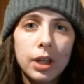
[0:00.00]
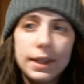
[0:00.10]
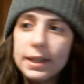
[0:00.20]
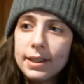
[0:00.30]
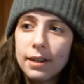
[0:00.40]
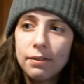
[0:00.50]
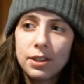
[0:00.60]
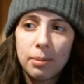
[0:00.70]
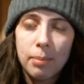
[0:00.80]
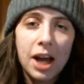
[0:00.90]
This stuff
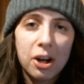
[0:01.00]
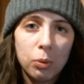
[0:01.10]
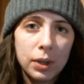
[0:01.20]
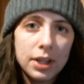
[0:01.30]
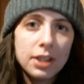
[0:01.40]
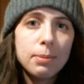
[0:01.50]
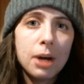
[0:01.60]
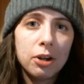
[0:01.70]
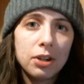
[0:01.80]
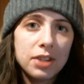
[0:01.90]
doesn't matter. What does
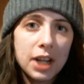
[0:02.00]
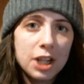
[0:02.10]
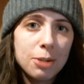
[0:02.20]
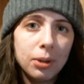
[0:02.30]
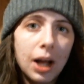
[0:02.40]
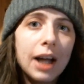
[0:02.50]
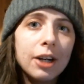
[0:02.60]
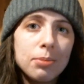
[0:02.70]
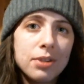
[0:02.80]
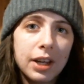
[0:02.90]
matter is tangible
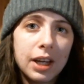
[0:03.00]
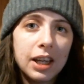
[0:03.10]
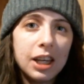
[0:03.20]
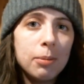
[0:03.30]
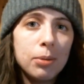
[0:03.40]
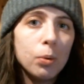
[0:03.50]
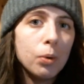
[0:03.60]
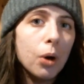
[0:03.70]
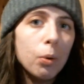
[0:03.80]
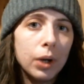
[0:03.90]
items that can keep you
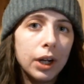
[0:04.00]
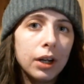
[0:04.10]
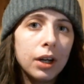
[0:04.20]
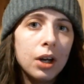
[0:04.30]
going